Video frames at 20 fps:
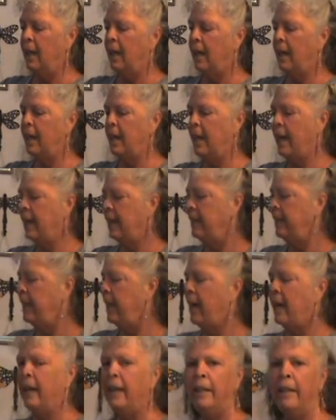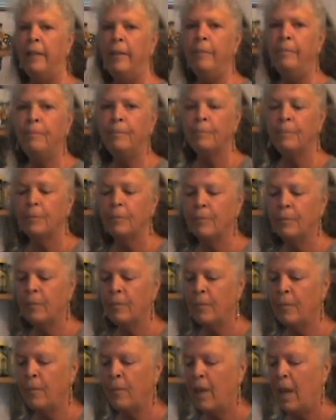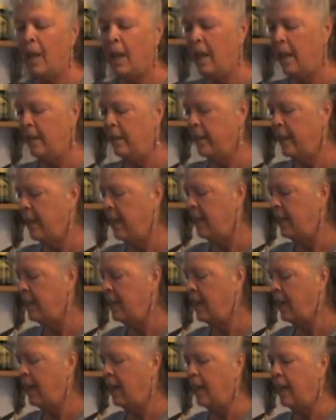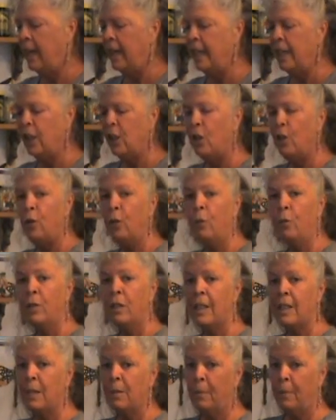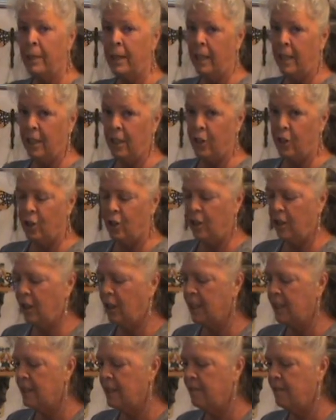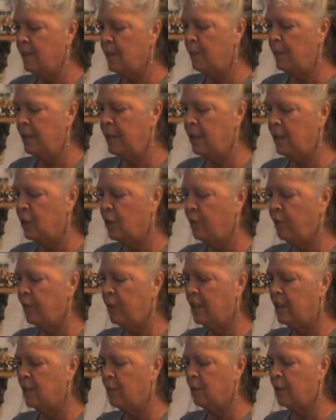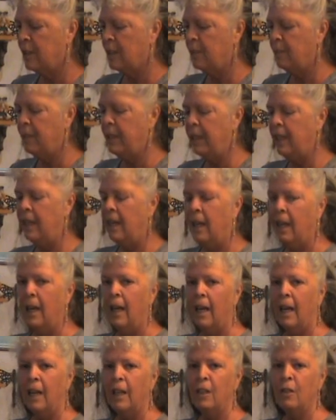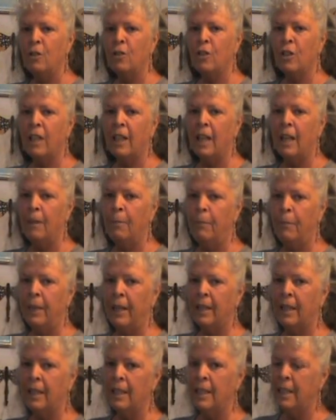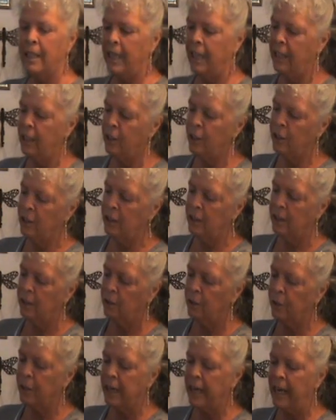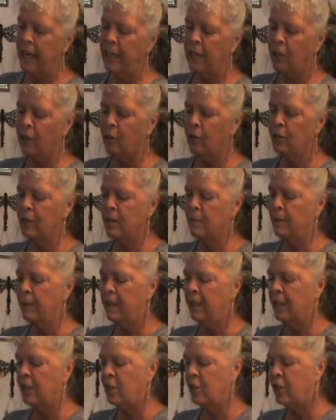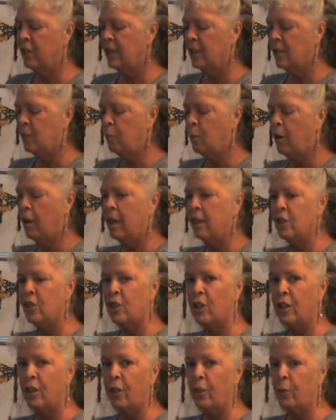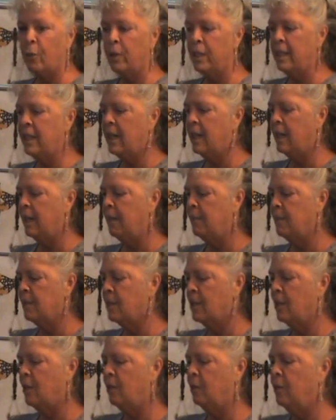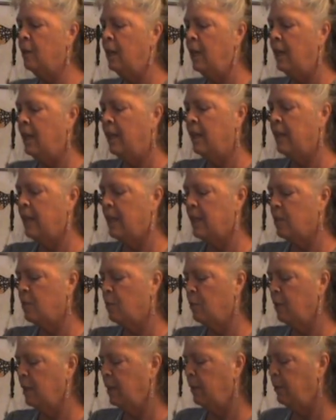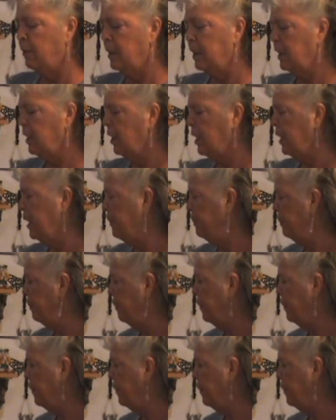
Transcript: I add that in, and then I use spinach, lots of spinach for this recipe. I usually get a big container, Organic Girl spinach. It's washed 3 times, so that's really good.